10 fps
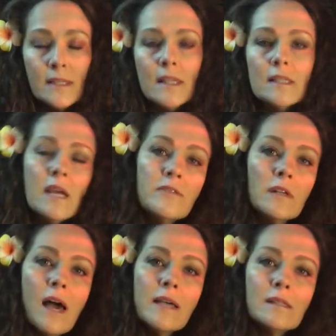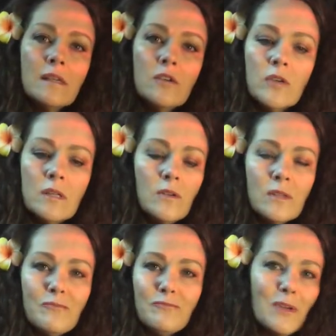And a Snifter glass you can
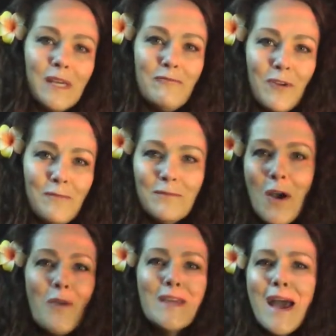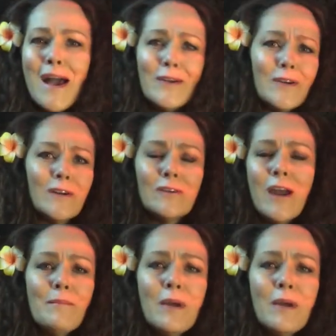use really for cognac or Grand